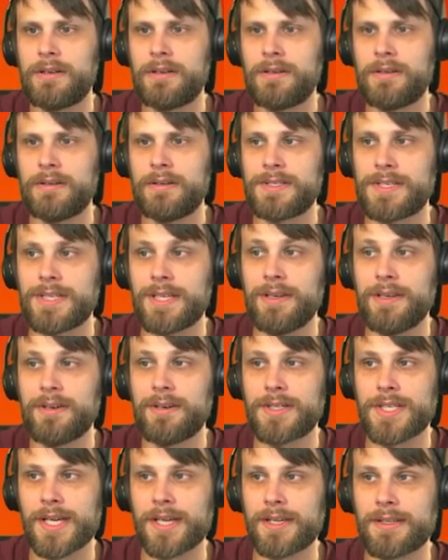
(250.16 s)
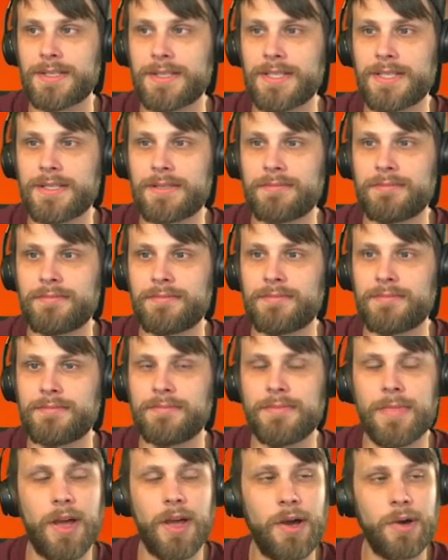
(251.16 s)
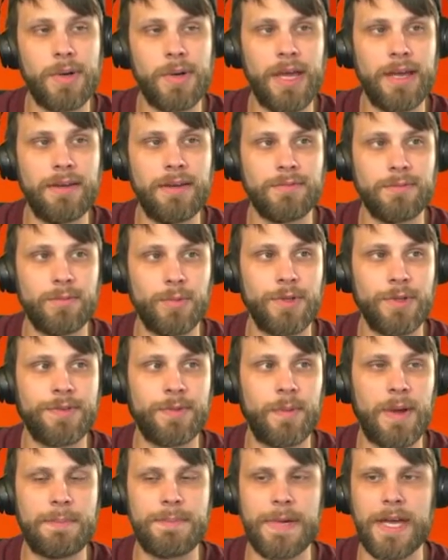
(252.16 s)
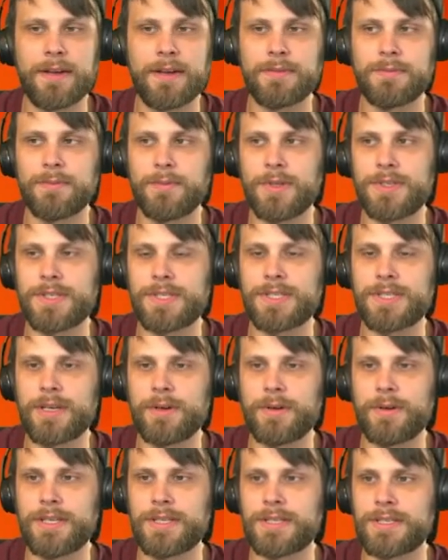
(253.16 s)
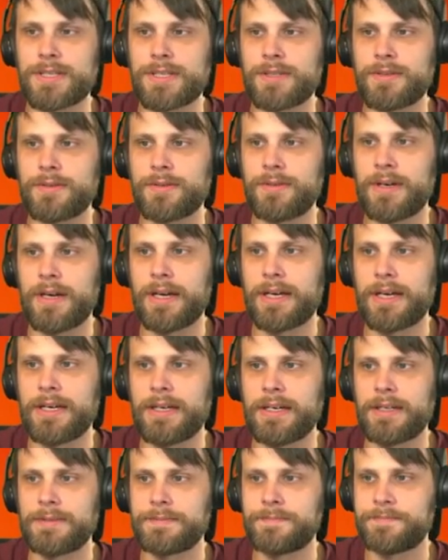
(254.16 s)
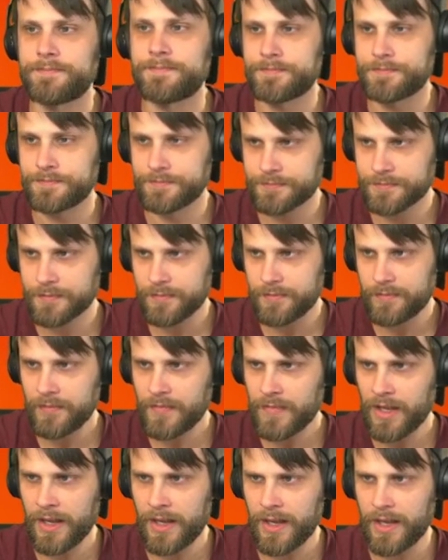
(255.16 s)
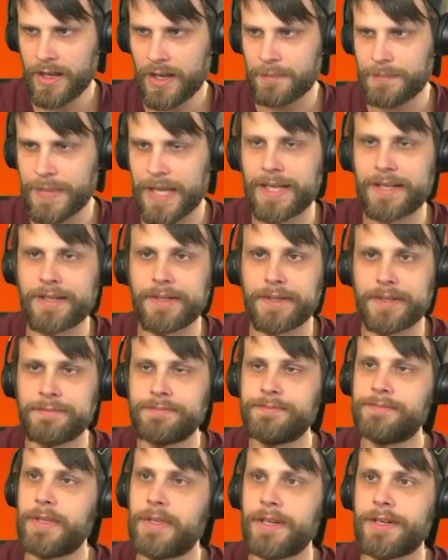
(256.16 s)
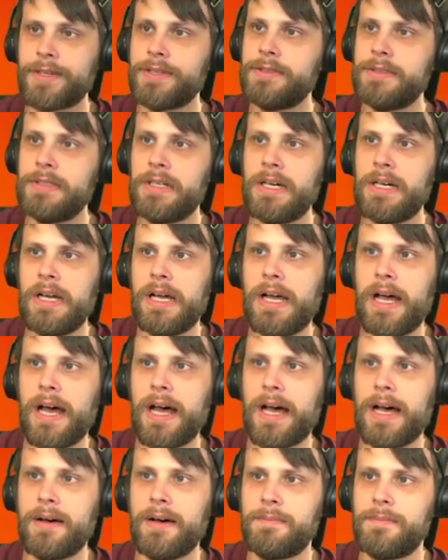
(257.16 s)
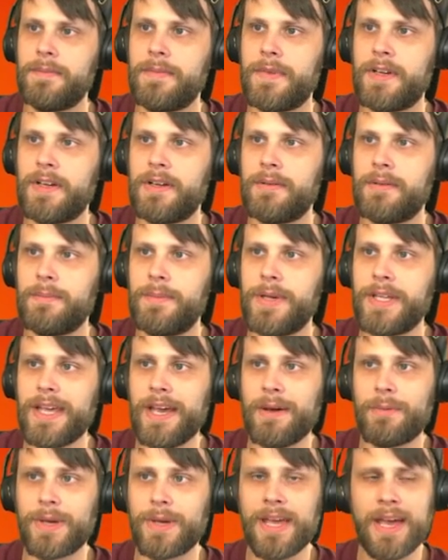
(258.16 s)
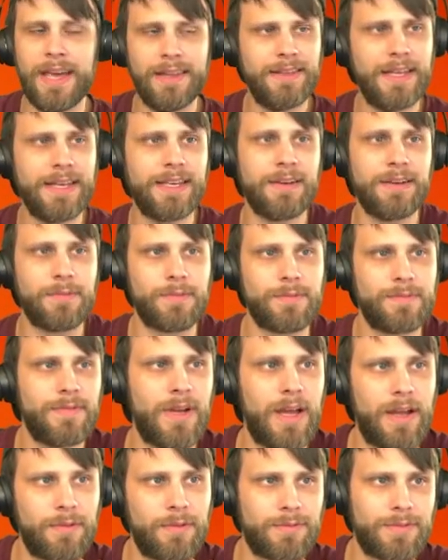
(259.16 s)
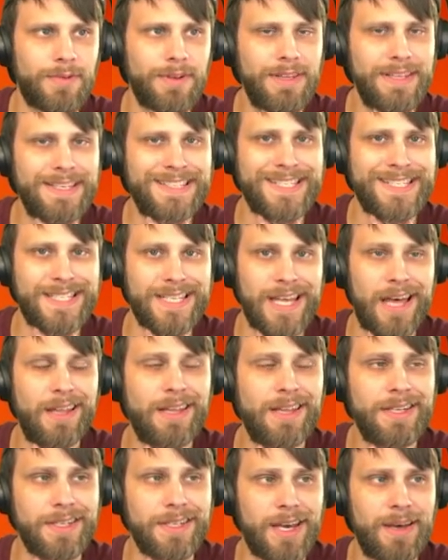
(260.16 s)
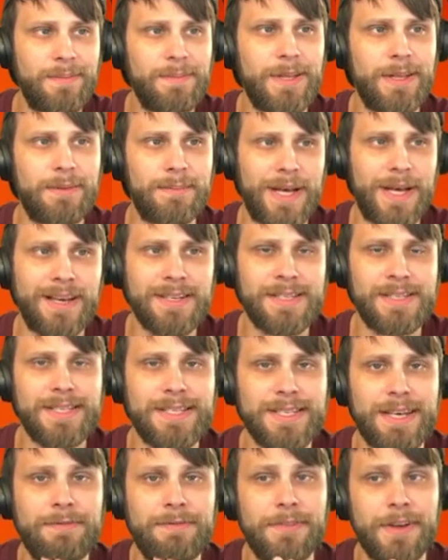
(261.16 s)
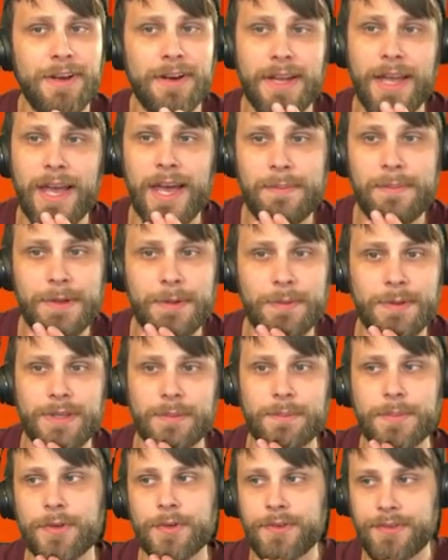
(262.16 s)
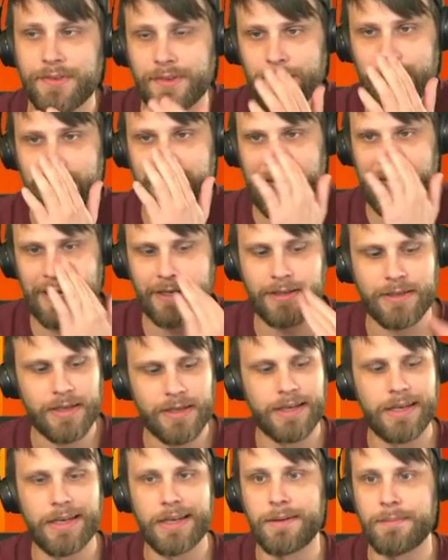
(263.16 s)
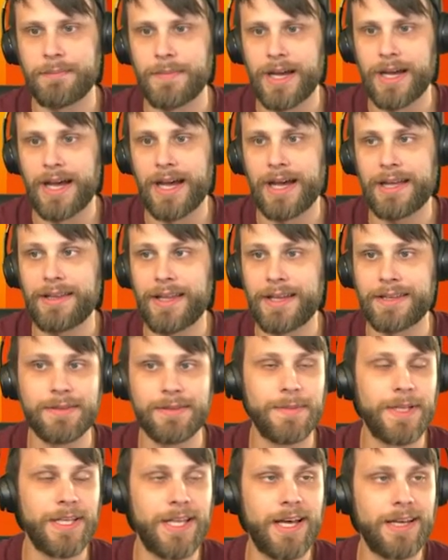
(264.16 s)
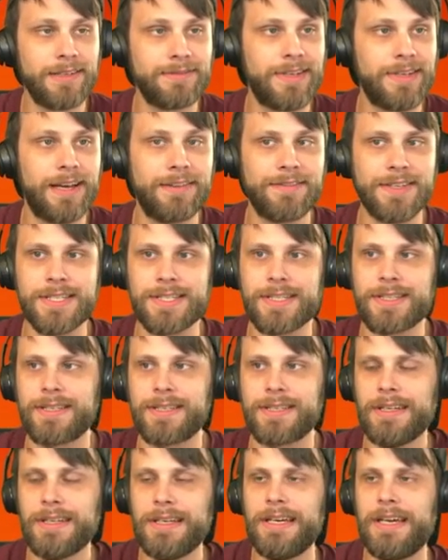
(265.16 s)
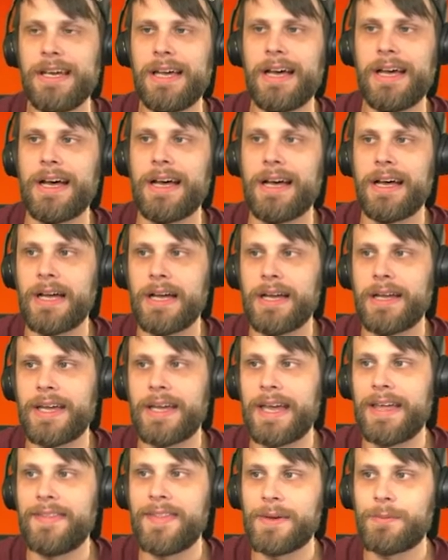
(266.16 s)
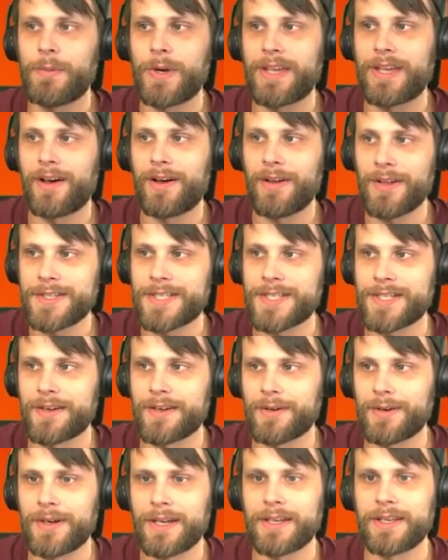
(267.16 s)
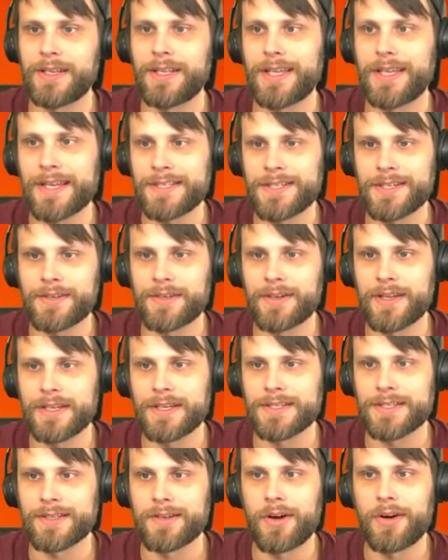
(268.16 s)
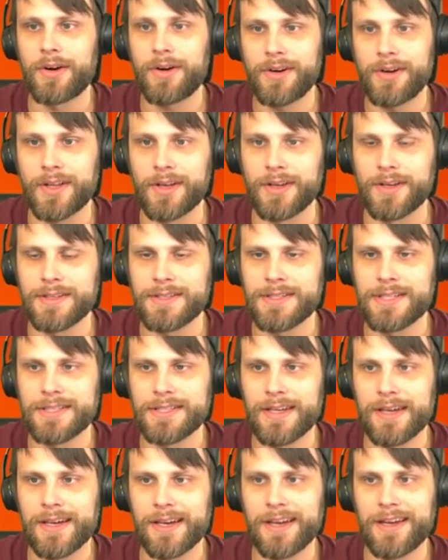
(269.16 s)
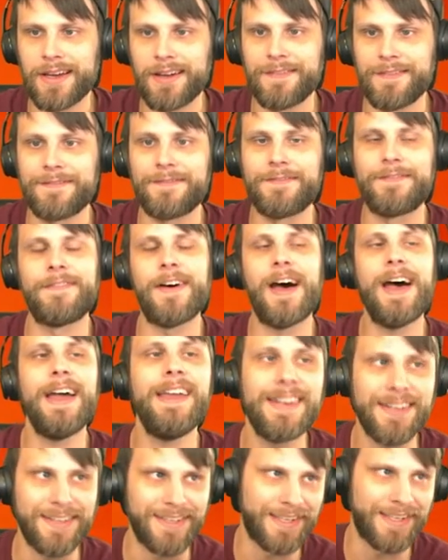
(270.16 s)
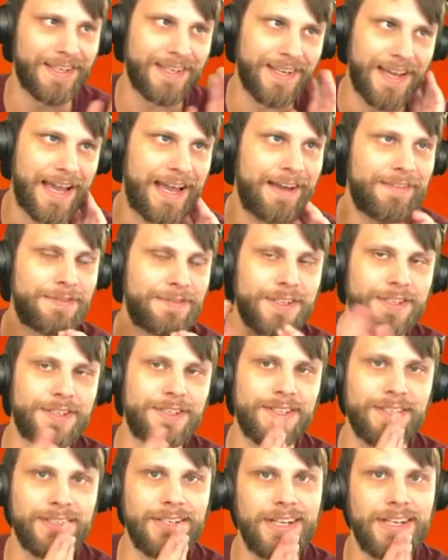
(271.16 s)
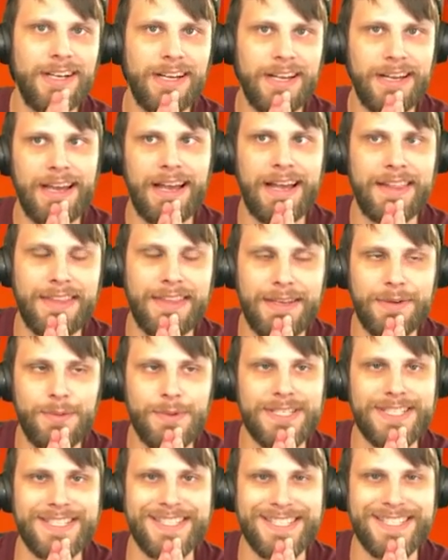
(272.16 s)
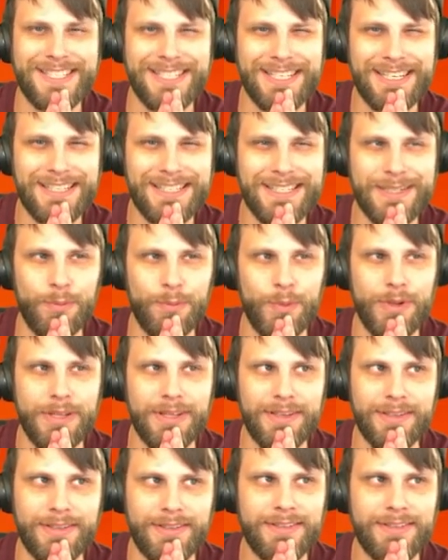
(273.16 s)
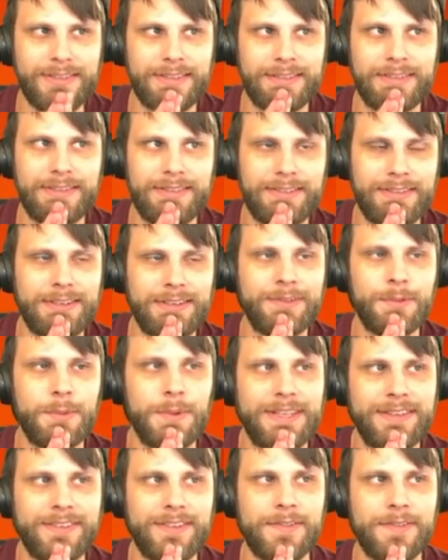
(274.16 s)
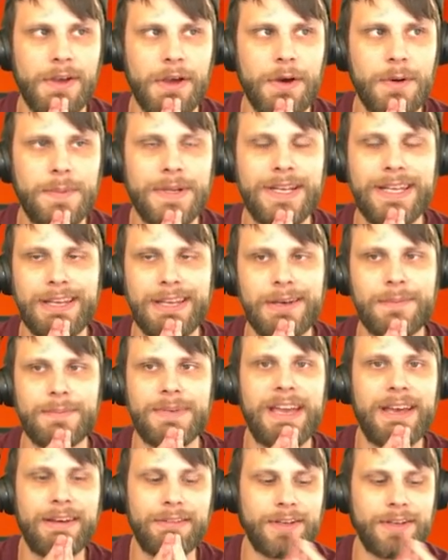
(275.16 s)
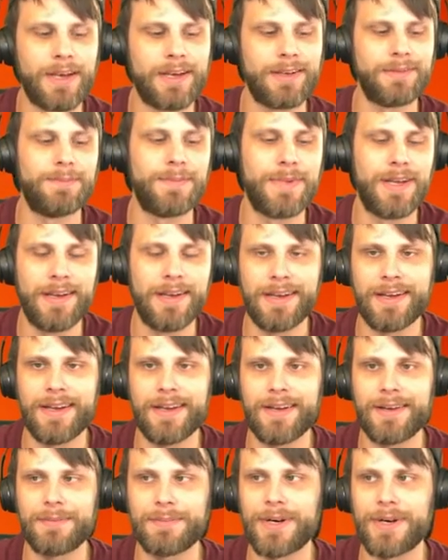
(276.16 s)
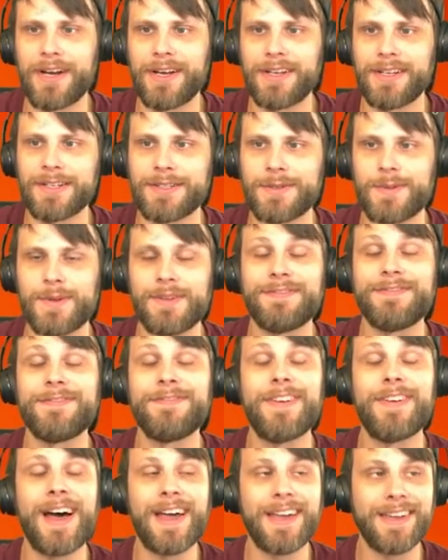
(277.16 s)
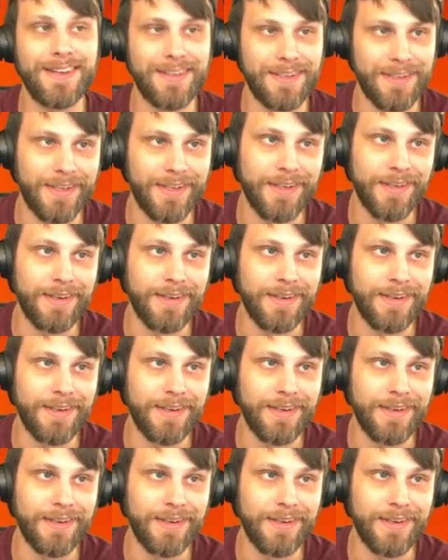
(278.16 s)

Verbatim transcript: Teeter Dance. Okay, we'll swap out. We'll just go into uh, uh, Panda here. Um, But yeah, we had like a, a really solid couple of boxes. I'm very happy with the pulls that we had. Um, I like them a lot, obviously. Uh, and then we also, in yesterday's card hunt, uh, finally, after I think it was six weeks, six weeks of opening up Kaldheim uh, product, we finally,